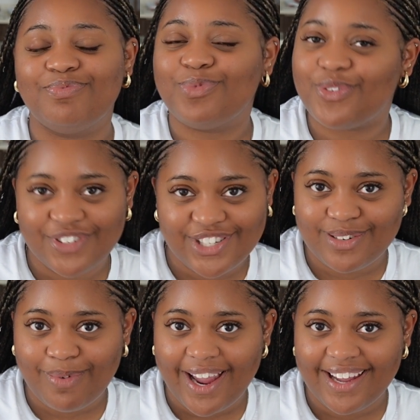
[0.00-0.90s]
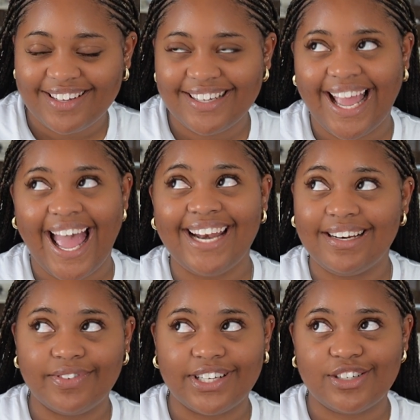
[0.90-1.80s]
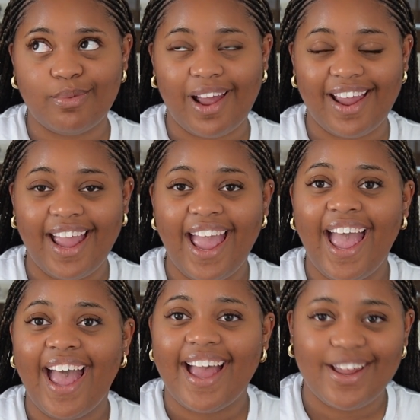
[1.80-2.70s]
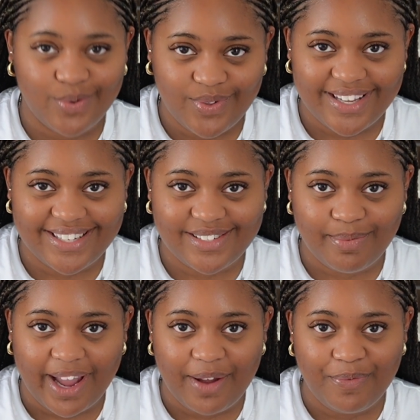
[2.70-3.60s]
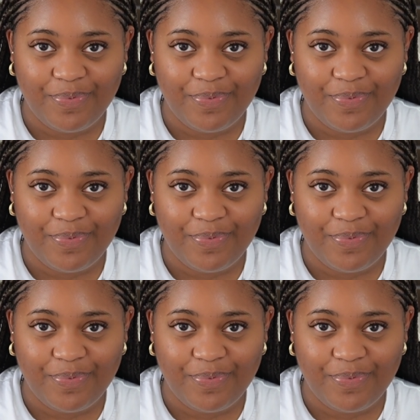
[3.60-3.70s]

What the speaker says: moving to Dubai and living in Dubai and all things Dubai.